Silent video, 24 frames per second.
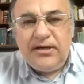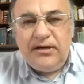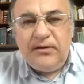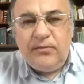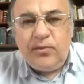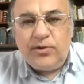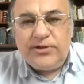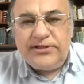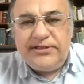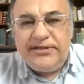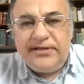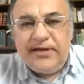
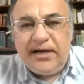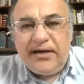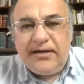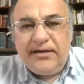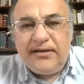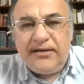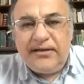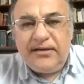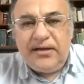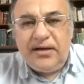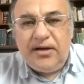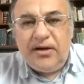was
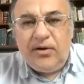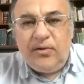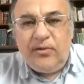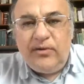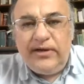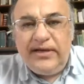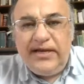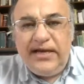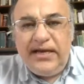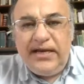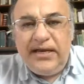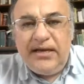done
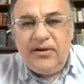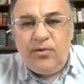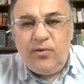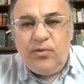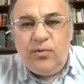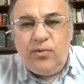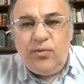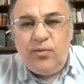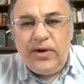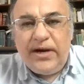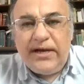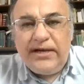only
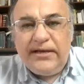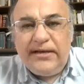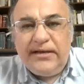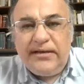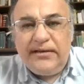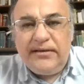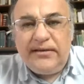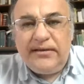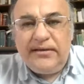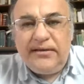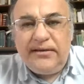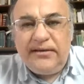
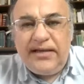when